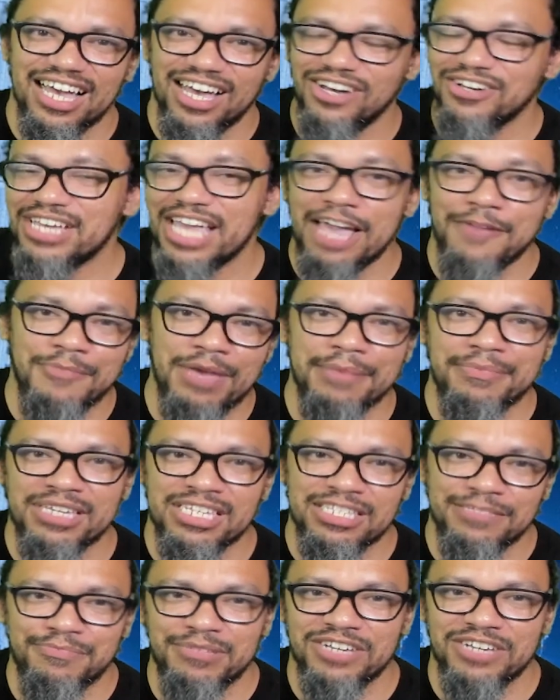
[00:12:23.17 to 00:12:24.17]
Okay, maybe
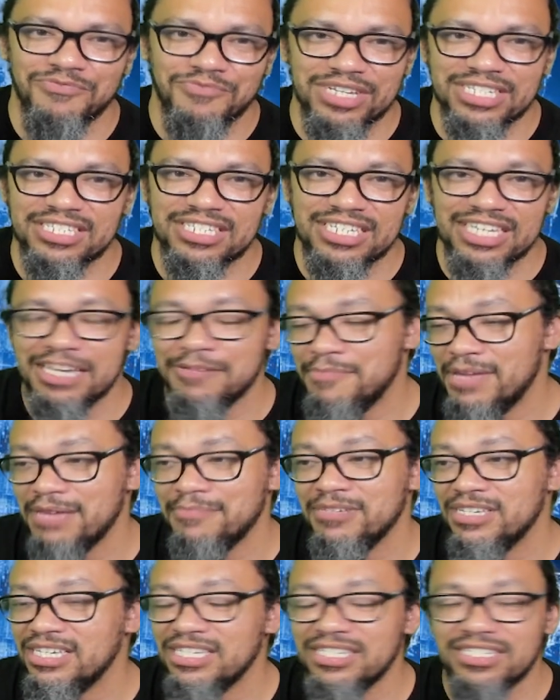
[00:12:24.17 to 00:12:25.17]
he's being risky, and
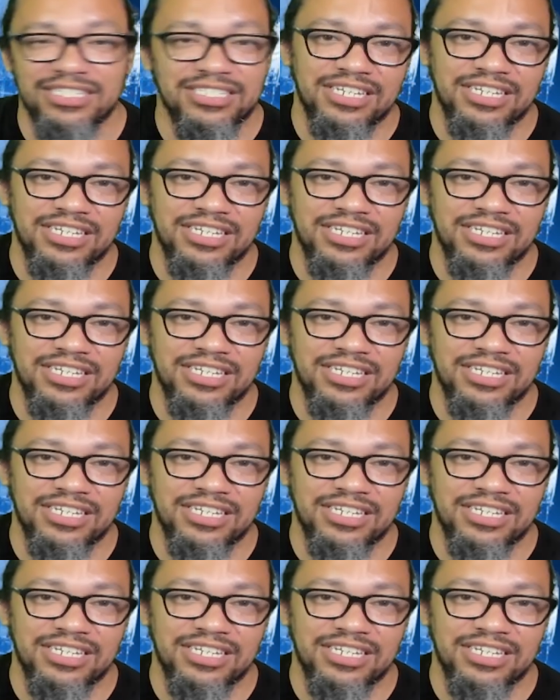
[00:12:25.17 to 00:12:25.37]
maybe,